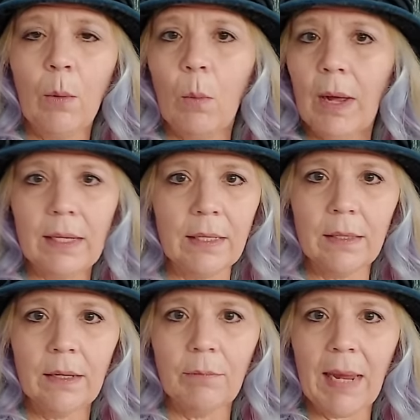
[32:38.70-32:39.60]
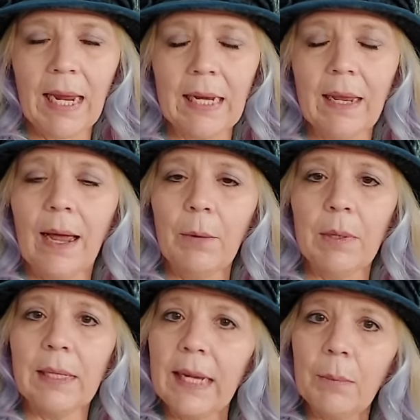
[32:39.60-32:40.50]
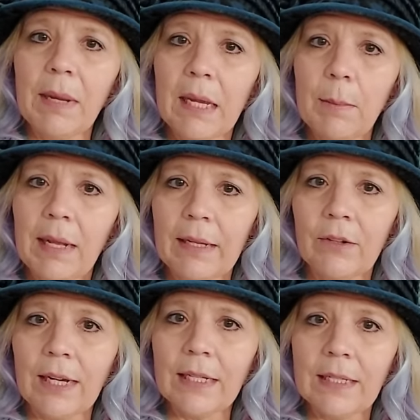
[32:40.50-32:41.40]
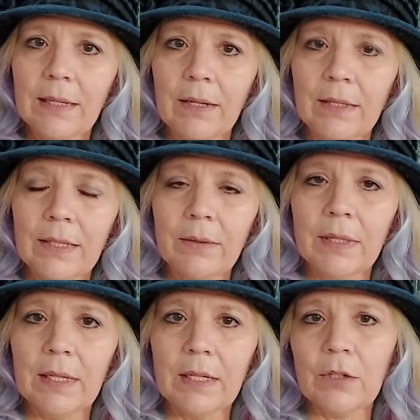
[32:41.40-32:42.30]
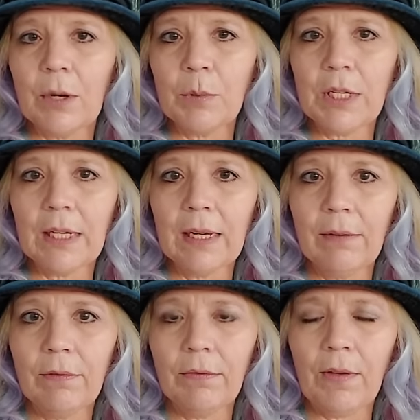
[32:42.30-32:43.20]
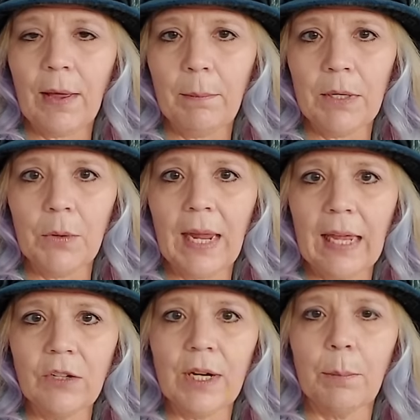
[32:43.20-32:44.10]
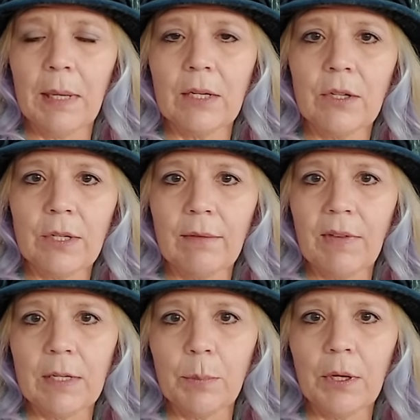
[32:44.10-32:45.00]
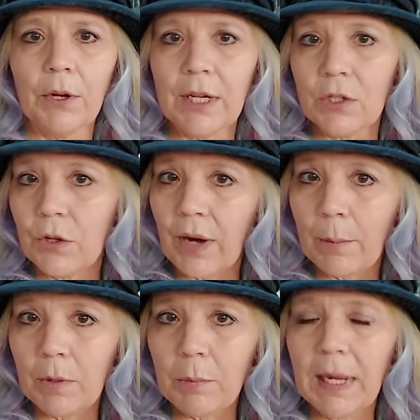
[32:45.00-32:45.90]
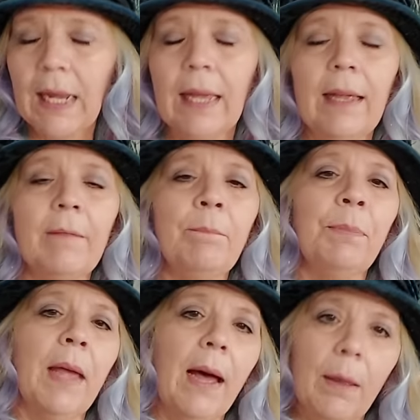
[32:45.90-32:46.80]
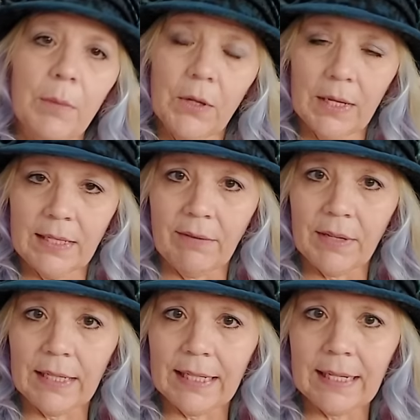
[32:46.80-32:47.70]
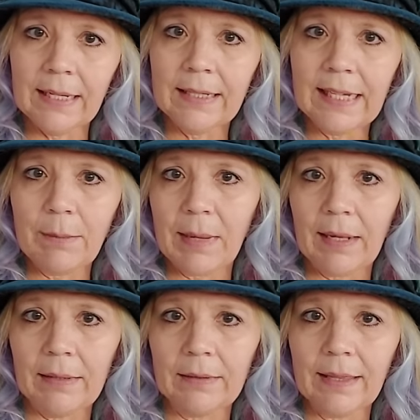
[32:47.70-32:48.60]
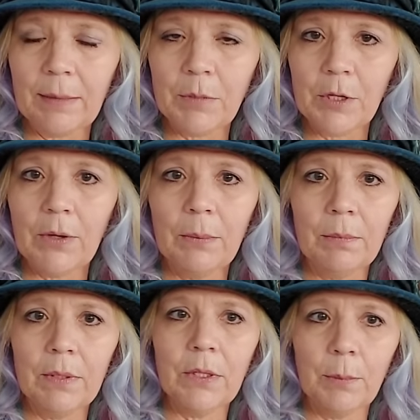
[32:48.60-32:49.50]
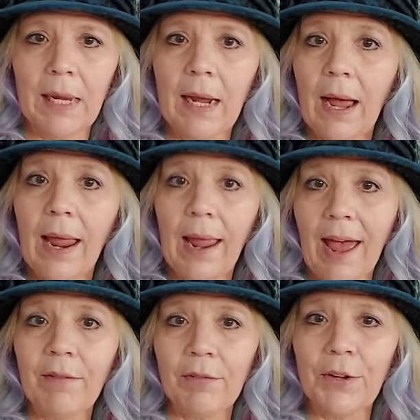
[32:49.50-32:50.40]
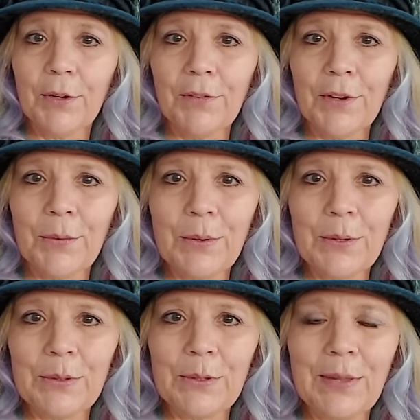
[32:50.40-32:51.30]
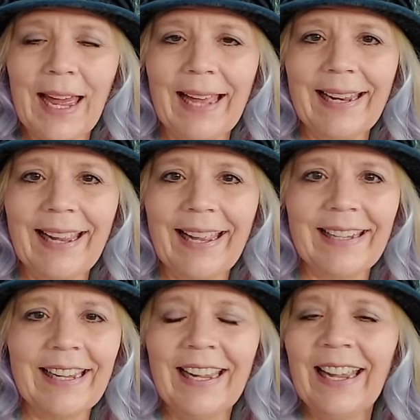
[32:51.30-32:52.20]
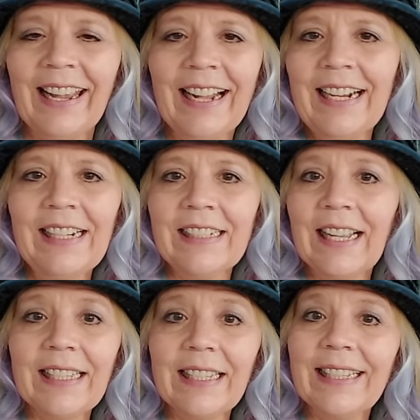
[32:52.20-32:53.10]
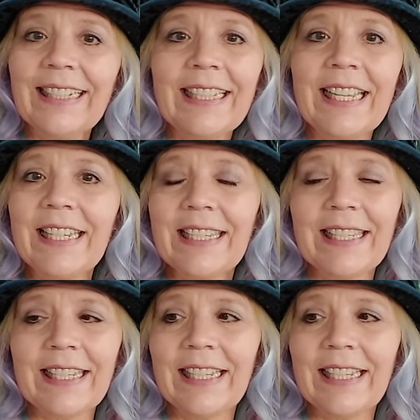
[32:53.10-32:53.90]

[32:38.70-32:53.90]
what you've made. I will link my email address also in the description if um, you can't share pictures on Facebook or Instagram with me. you can definitely email them to, to me. I have a few of you who do that and I tell you, it's